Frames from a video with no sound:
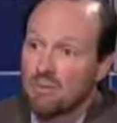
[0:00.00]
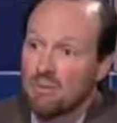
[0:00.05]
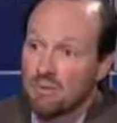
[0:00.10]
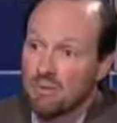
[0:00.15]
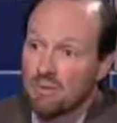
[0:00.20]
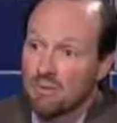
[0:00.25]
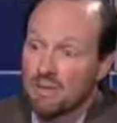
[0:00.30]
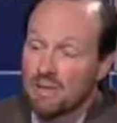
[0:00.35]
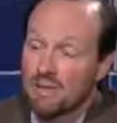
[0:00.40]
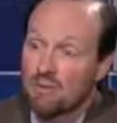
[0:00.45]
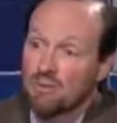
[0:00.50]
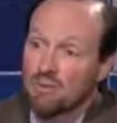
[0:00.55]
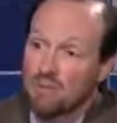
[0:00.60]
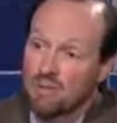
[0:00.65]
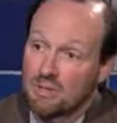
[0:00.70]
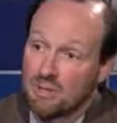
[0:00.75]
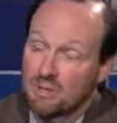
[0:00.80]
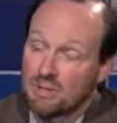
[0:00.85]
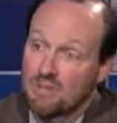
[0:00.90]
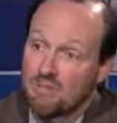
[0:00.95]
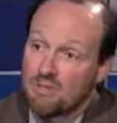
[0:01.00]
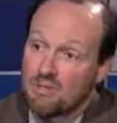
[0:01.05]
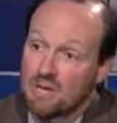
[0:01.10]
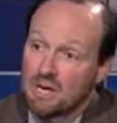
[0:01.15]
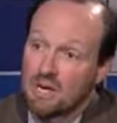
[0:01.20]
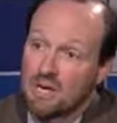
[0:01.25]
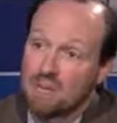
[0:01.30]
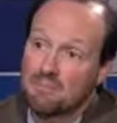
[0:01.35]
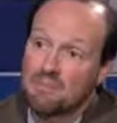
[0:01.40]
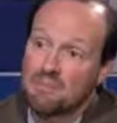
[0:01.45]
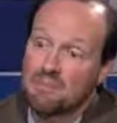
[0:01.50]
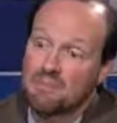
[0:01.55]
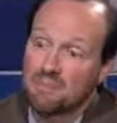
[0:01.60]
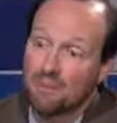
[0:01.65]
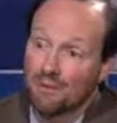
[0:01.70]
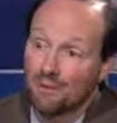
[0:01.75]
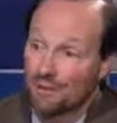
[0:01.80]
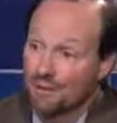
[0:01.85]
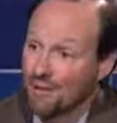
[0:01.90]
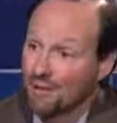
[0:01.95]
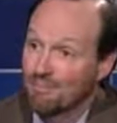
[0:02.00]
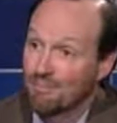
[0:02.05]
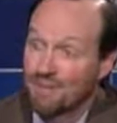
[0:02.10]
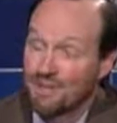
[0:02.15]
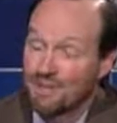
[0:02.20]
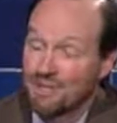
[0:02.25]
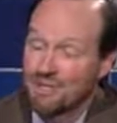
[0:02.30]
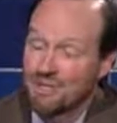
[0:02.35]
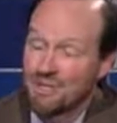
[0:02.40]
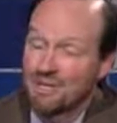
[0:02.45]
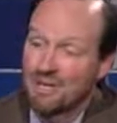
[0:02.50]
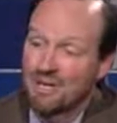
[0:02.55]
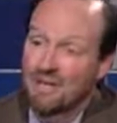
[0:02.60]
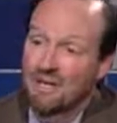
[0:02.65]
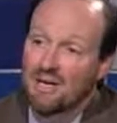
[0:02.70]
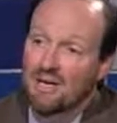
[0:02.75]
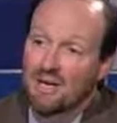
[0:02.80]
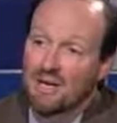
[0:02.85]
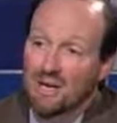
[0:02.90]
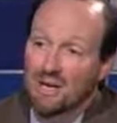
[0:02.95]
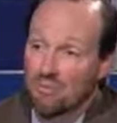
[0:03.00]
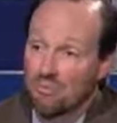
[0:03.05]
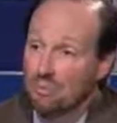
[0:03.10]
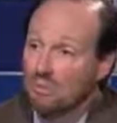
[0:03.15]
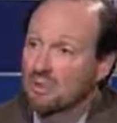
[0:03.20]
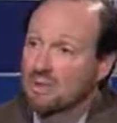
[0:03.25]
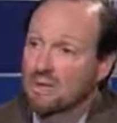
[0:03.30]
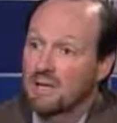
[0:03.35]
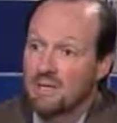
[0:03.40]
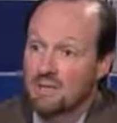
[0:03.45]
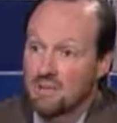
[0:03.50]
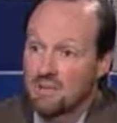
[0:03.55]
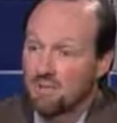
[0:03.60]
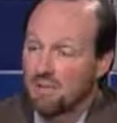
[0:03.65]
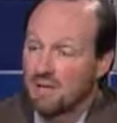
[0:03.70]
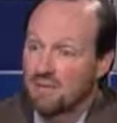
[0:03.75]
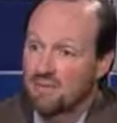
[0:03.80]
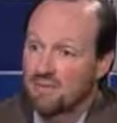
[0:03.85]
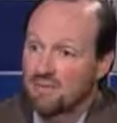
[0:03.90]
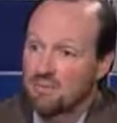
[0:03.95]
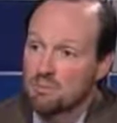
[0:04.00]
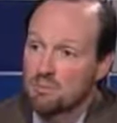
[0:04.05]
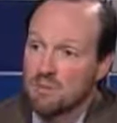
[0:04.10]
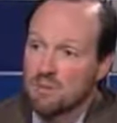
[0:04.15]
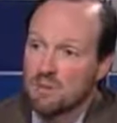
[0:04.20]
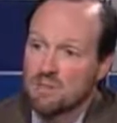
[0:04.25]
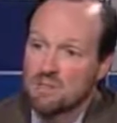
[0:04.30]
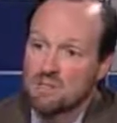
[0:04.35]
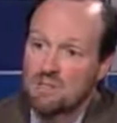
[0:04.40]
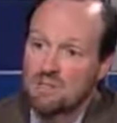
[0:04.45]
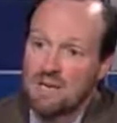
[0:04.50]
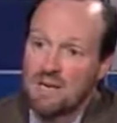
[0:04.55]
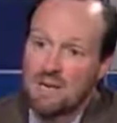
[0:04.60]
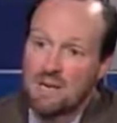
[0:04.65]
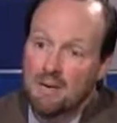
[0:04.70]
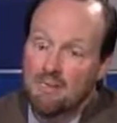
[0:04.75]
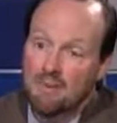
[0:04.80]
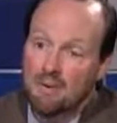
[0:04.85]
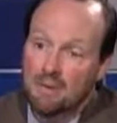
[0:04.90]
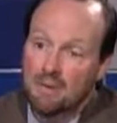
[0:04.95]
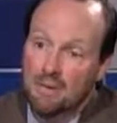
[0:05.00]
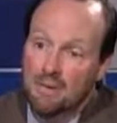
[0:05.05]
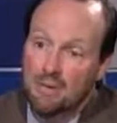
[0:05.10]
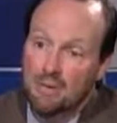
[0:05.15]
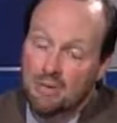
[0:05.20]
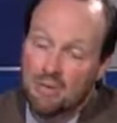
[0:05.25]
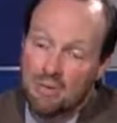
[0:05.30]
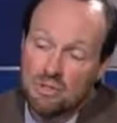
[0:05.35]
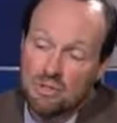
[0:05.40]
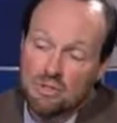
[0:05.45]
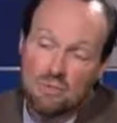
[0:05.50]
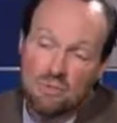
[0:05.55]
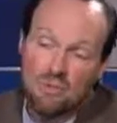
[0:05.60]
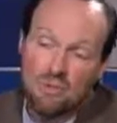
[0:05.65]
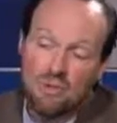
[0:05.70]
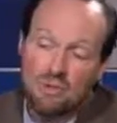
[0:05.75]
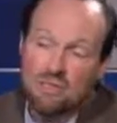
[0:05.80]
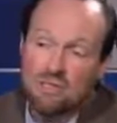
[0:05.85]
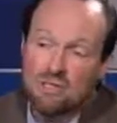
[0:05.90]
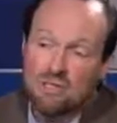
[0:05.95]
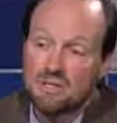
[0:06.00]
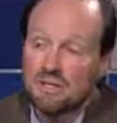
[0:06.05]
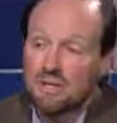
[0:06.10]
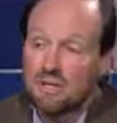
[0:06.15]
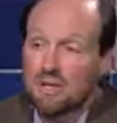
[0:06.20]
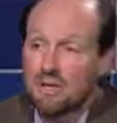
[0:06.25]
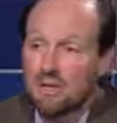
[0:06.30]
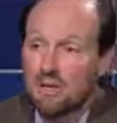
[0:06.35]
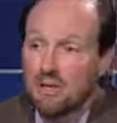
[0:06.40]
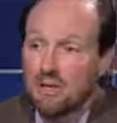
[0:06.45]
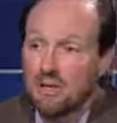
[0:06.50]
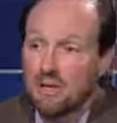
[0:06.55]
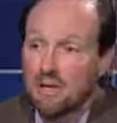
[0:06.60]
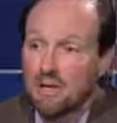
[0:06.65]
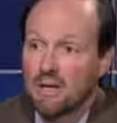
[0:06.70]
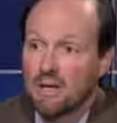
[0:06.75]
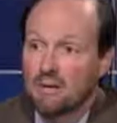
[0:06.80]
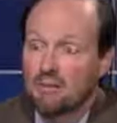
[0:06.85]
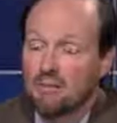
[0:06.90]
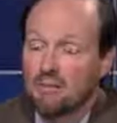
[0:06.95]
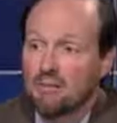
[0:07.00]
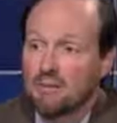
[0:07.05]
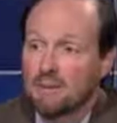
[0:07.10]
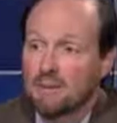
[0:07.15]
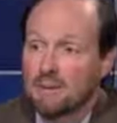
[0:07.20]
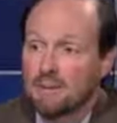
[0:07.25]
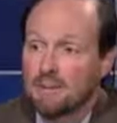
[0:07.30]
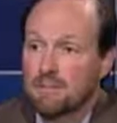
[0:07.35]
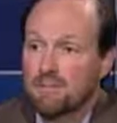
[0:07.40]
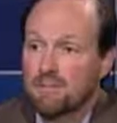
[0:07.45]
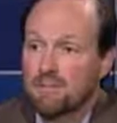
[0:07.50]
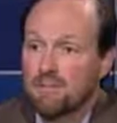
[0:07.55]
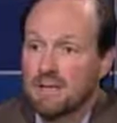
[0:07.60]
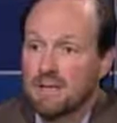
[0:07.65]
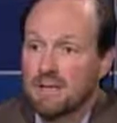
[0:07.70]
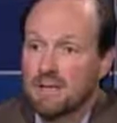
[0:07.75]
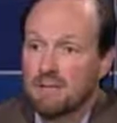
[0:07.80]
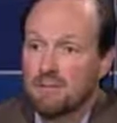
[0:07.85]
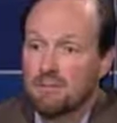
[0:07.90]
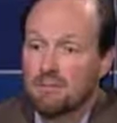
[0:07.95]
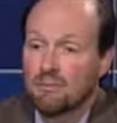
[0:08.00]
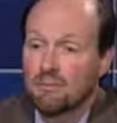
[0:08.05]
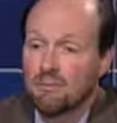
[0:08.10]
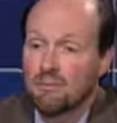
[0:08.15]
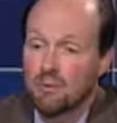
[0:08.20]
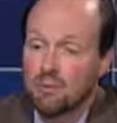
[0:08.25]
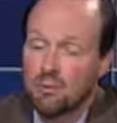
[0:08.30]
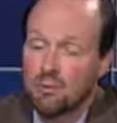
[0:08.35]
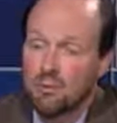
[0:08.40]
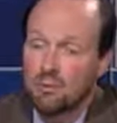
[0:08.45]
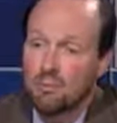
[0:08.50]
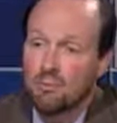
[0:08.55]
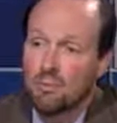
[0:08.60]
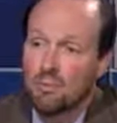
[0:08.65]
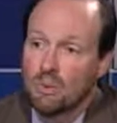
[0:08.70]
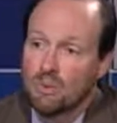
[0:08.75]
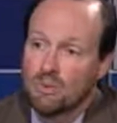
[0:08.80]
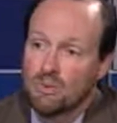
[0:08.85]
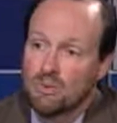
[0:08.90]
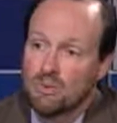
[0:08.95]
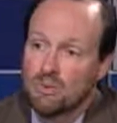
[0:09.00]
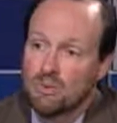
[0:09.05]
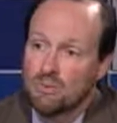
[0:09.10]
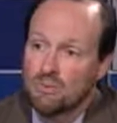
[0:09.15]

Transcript: where they're getting productive jobs, earning a paycheck, and really getting some life experience. But he also works in the area of finding food where there